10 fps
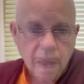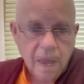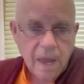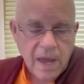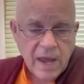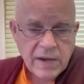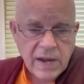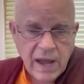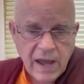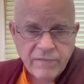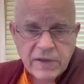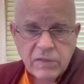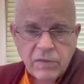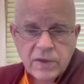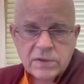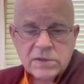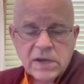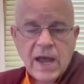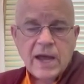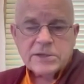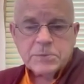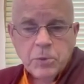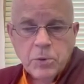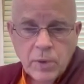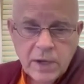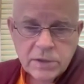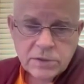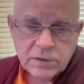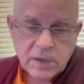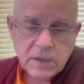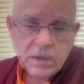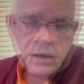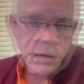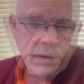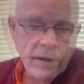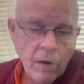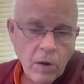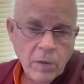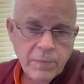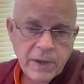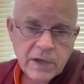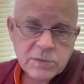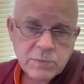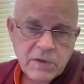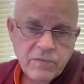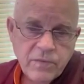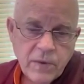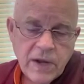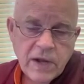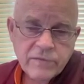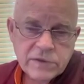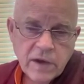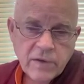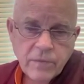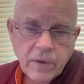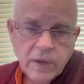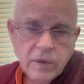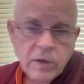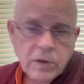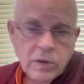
and having this aspiration that all beings be free of suffering